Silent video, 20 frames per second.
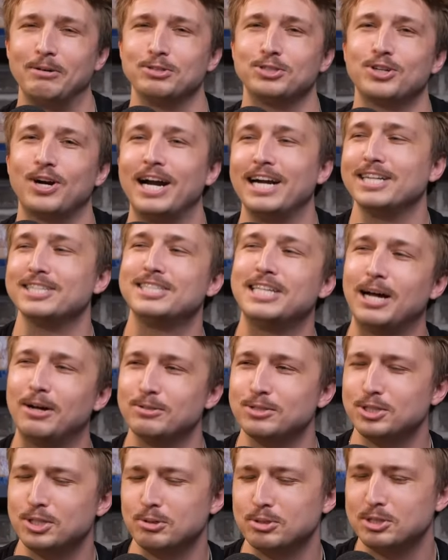I was trying to
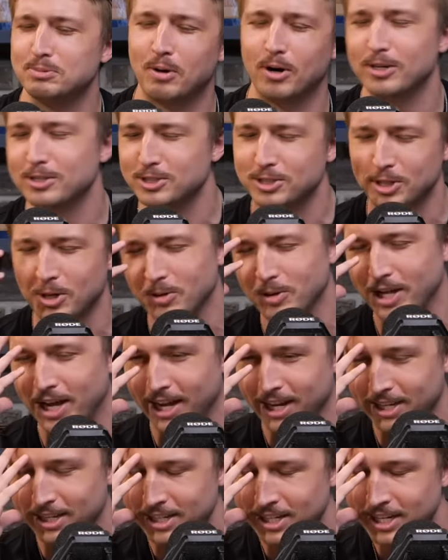sound so smart and so
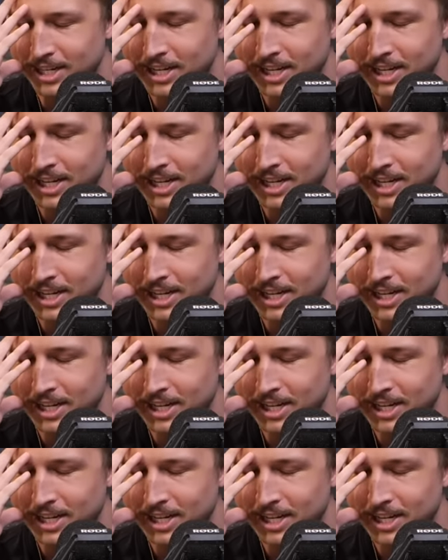like,